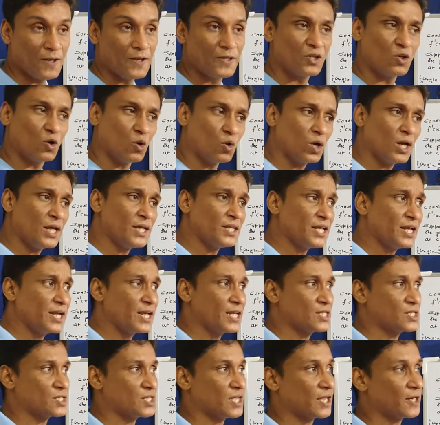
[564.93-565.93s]
The only thing
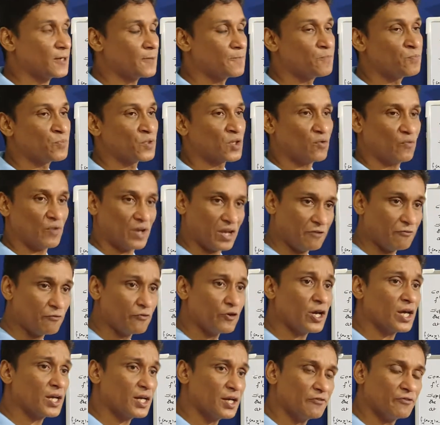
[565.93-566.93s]
is that if
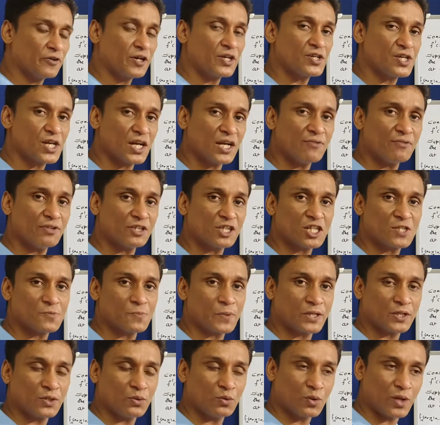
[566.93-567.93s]
we are differentiating with
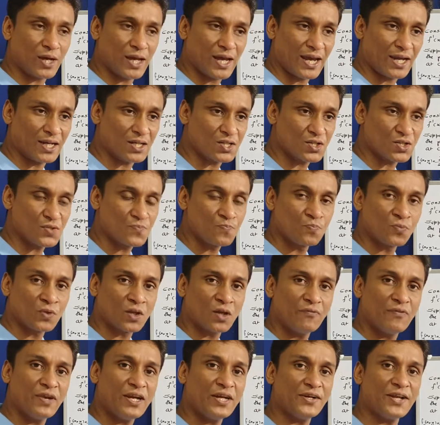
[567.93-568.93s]
respect to x,
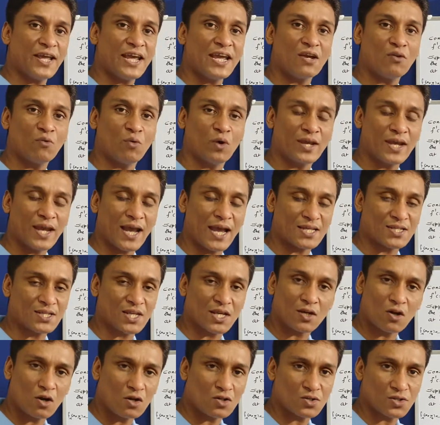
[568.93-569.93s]
we take y as a
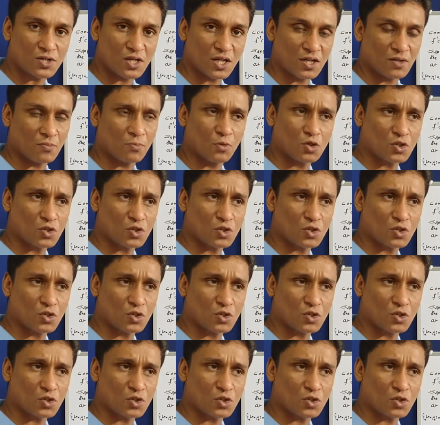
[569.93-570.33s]
constant.